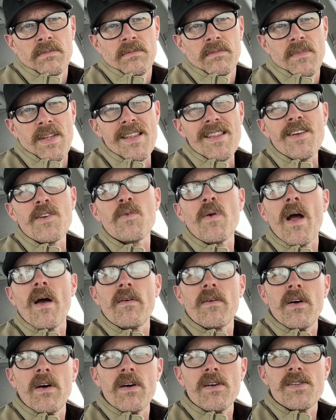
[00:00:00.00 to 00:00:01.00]
Didn't the
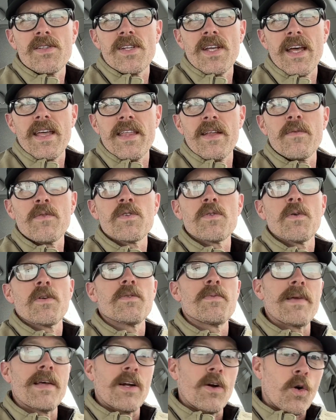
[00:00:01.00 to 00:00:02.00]
groundhog say that it was supposed
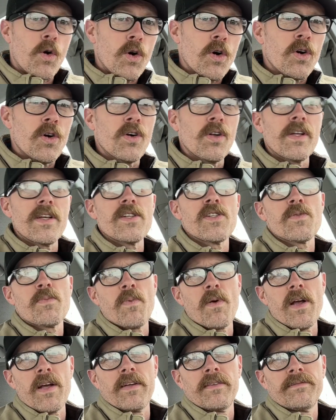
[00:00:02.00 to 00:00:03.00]
to be an early
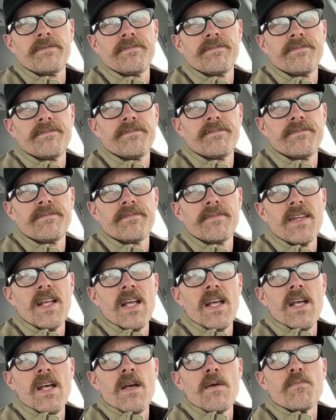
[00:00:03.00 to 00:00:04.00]
spring?
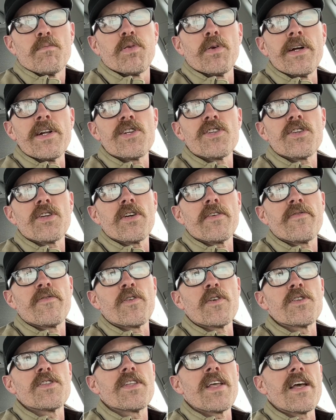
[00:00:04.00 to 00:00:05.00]
Pretty sure
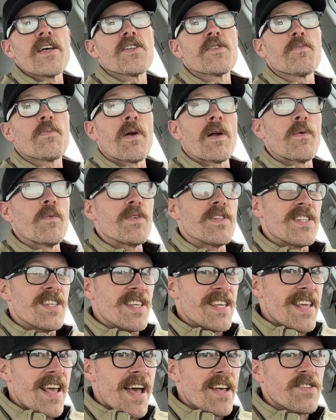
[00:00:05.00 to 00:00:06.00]
first day of spring was
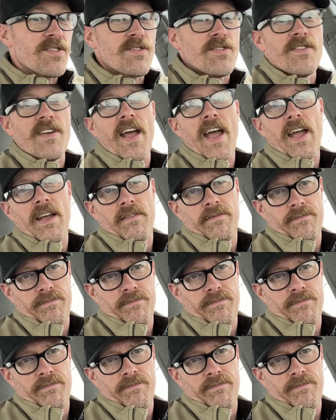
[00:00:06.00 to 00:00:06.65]
yesterday.